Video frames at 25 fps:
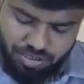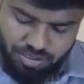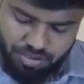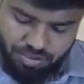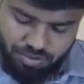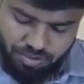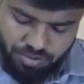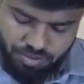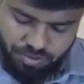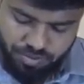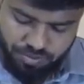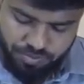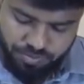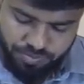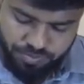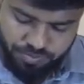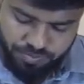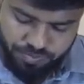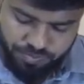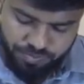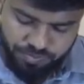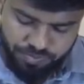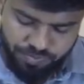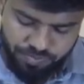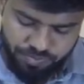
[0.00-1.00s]
So
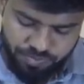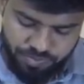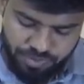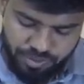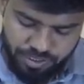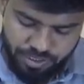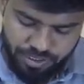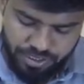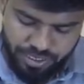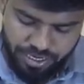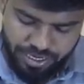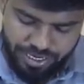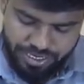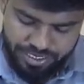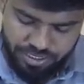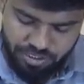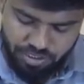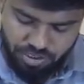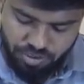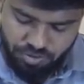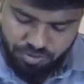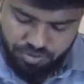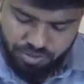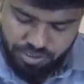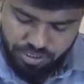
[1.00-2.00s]

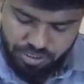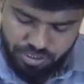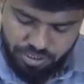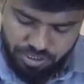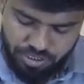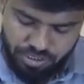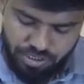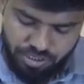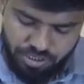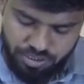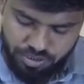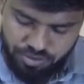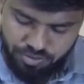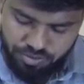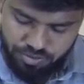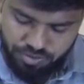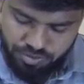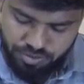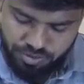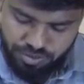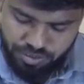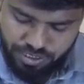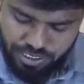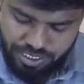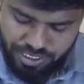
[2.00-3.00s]
8,000 into
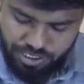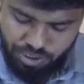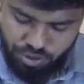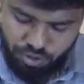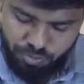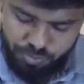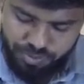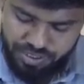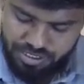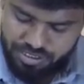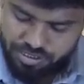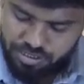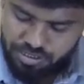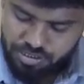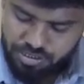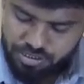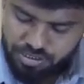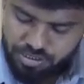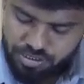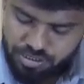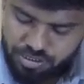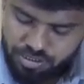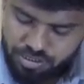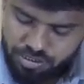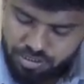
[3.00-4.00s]
8 rupees.
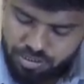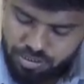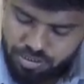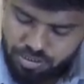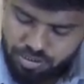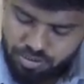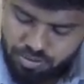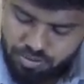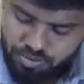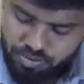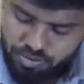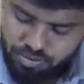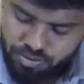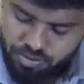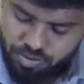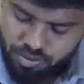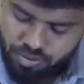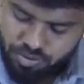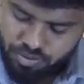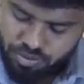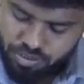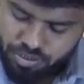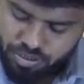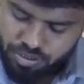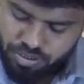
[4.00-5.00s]

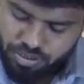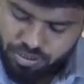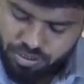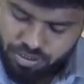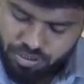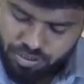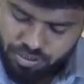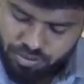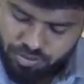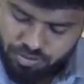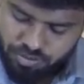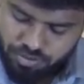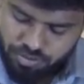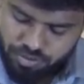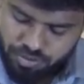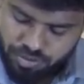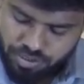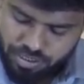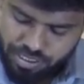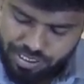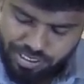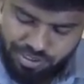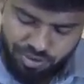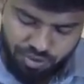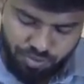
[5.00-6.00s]
2,000 into
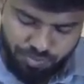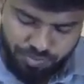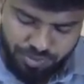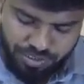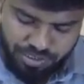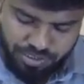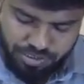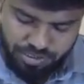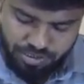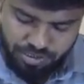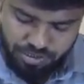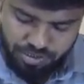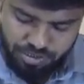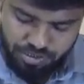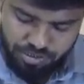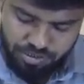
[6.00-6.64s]
8 rupees.